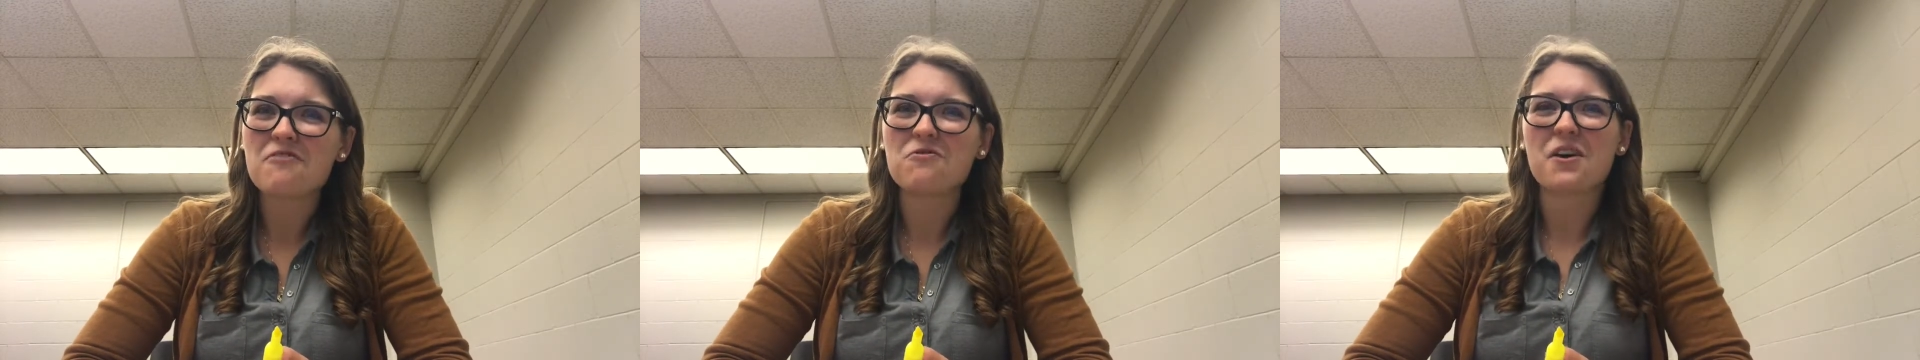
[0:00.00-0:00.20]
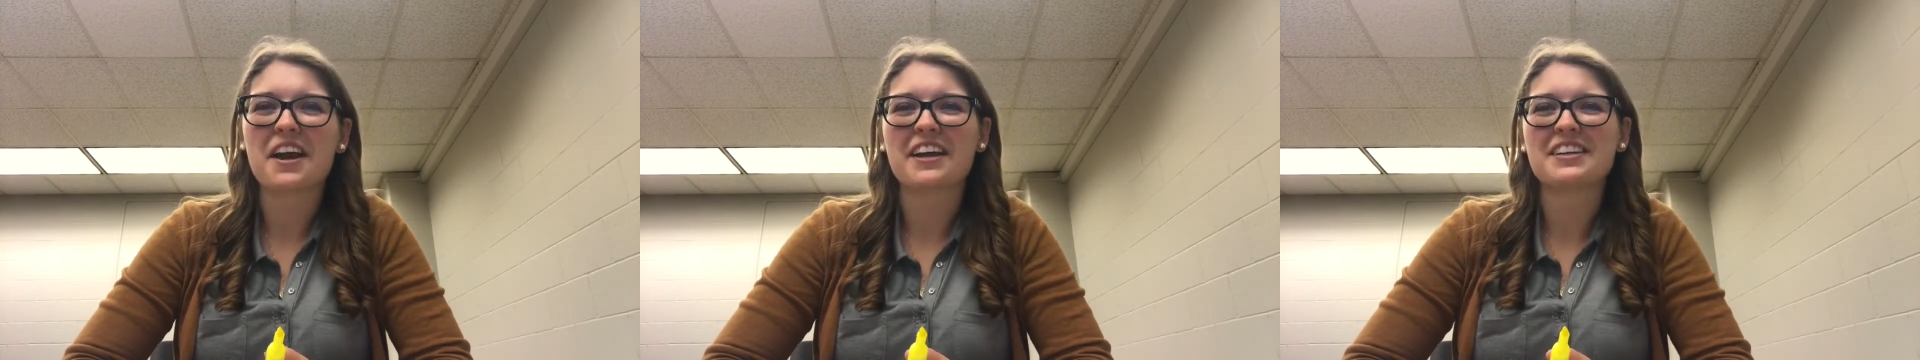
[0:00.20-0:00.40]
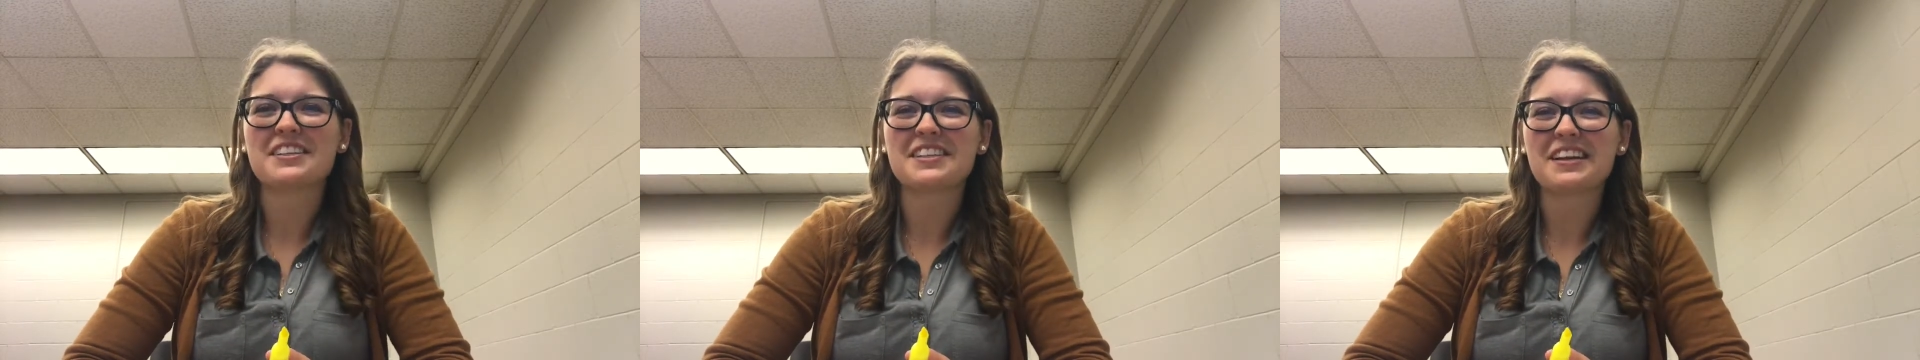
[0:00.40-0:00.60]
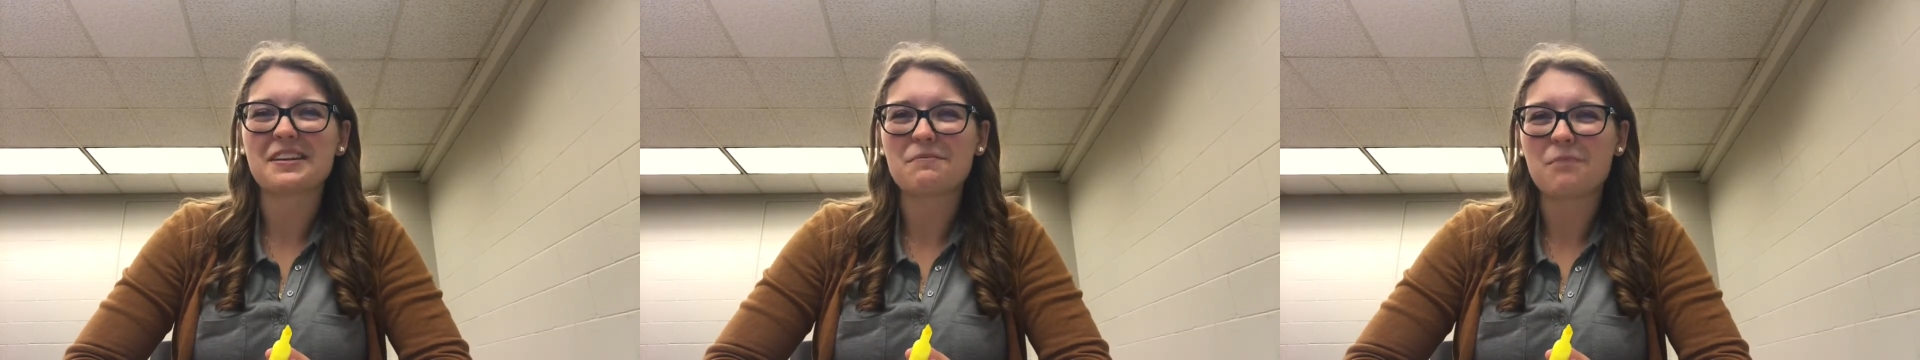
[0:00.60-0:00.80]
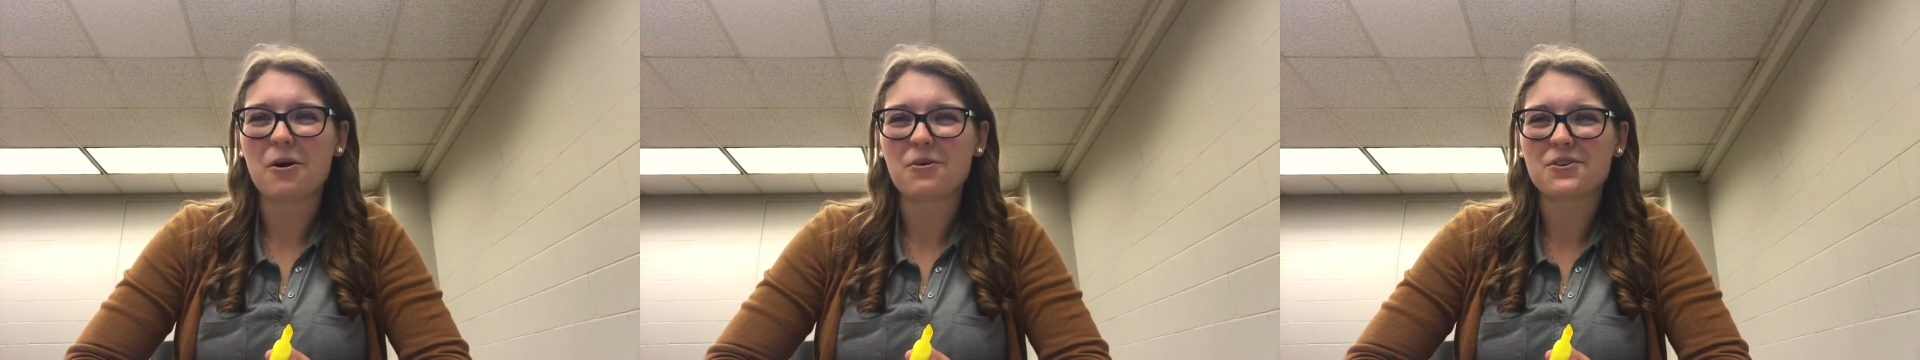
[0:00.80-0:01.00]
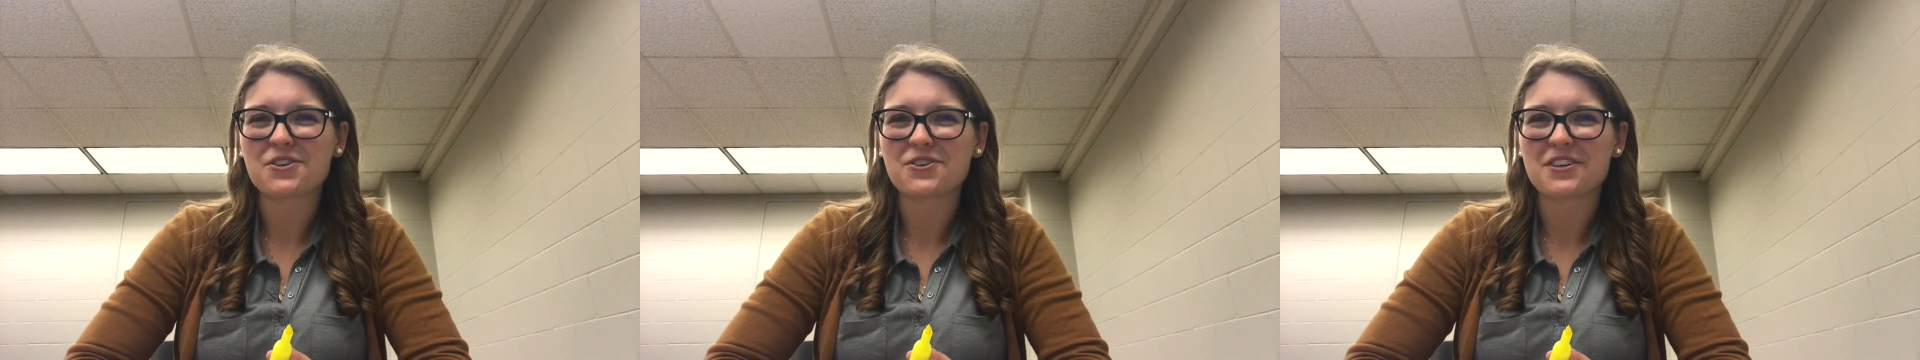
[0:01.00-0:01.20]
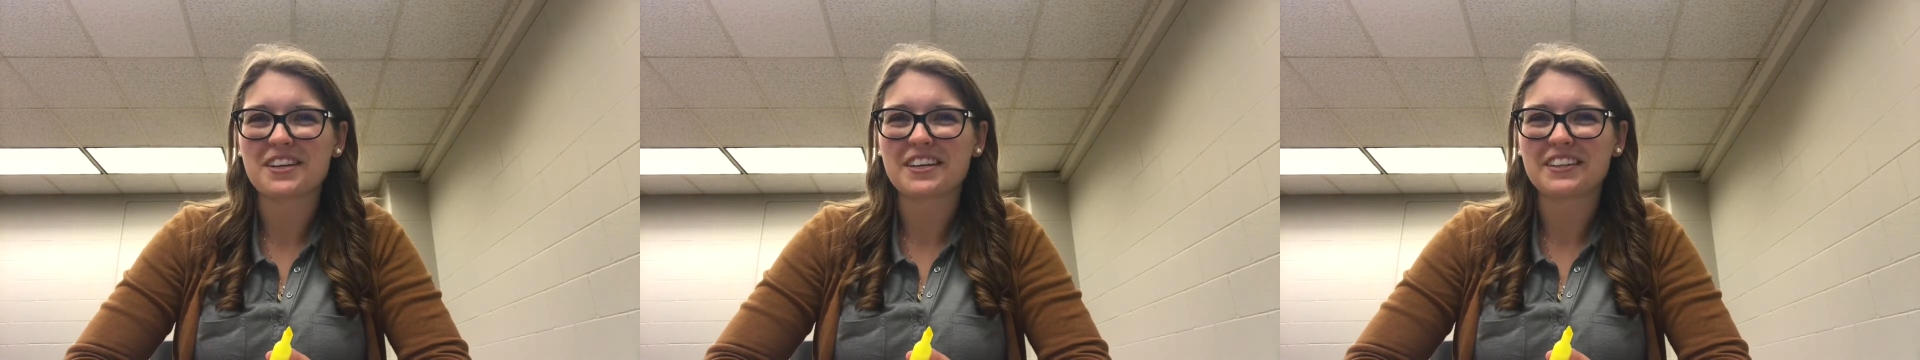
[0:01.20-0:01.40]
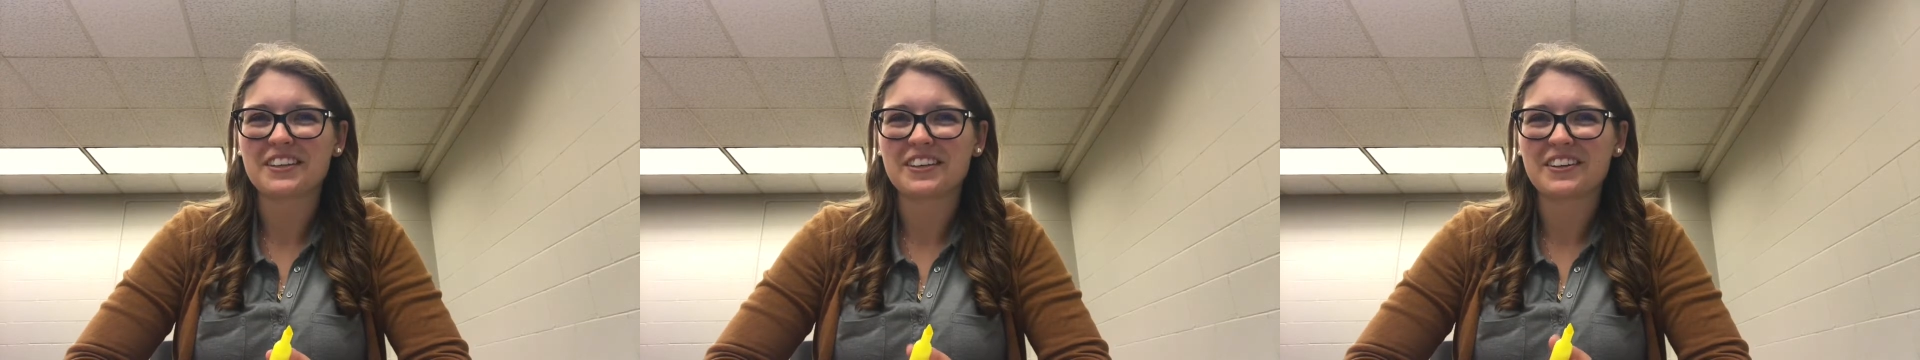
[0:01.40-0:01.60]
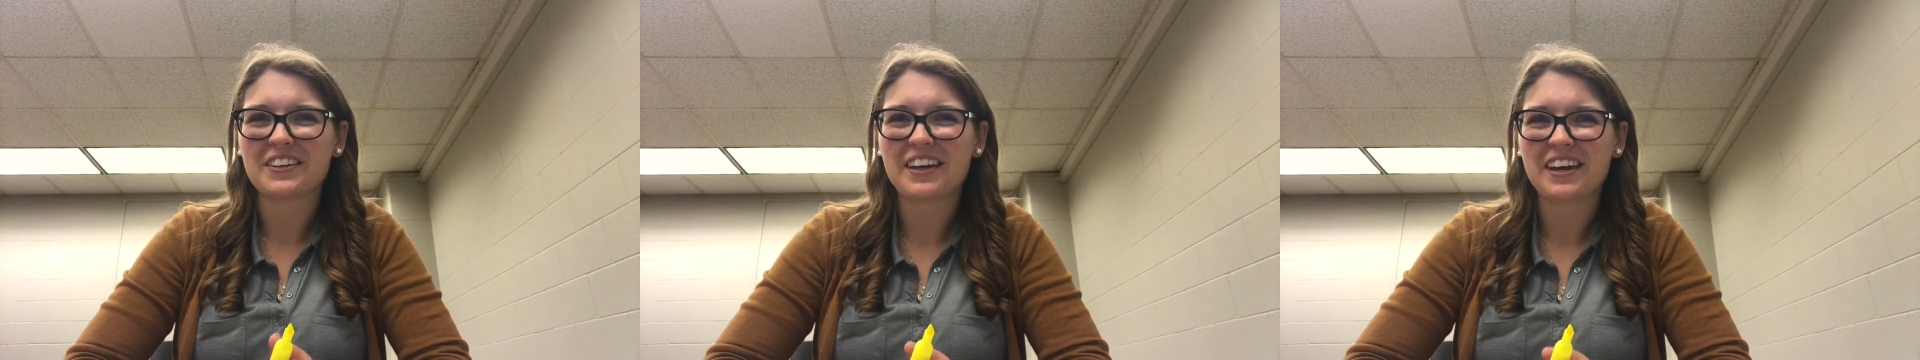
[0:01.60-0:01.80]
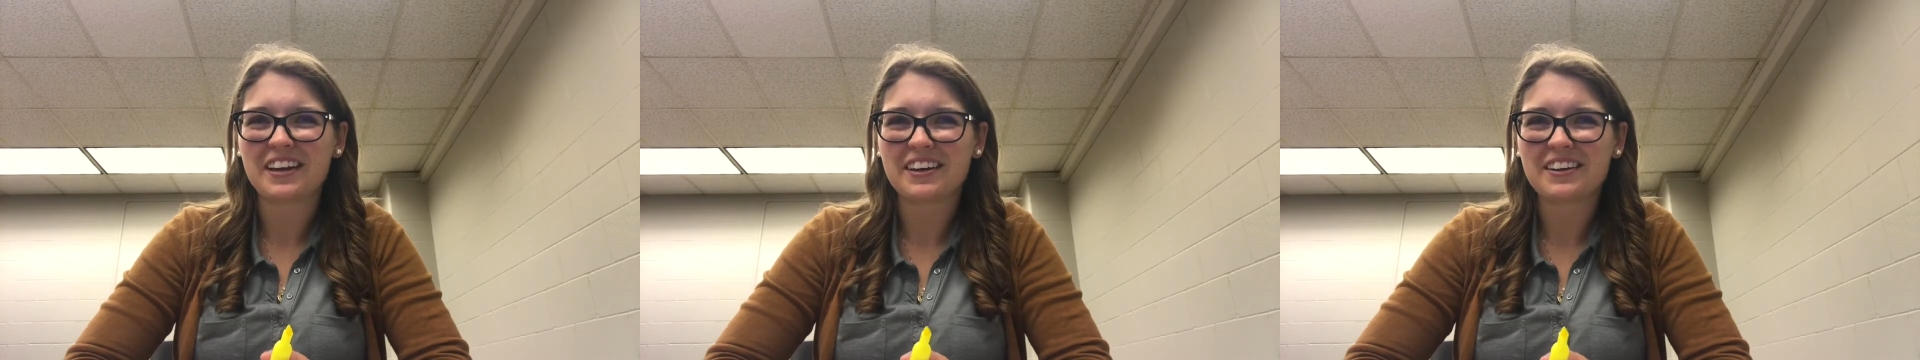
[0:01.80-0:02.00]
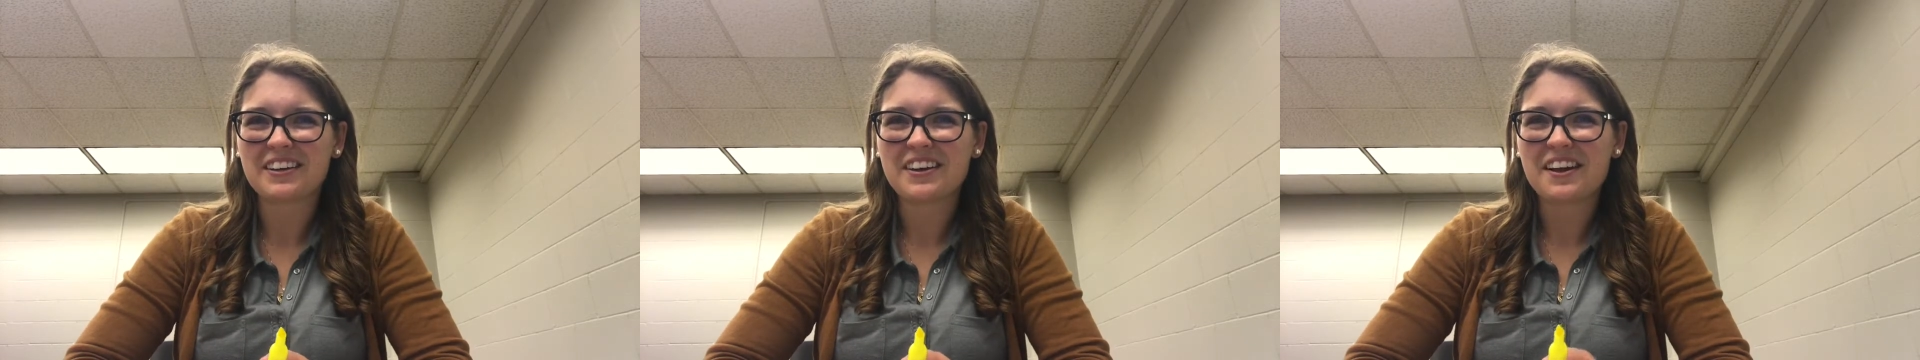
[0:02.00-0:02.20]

what annotating poetry can look like.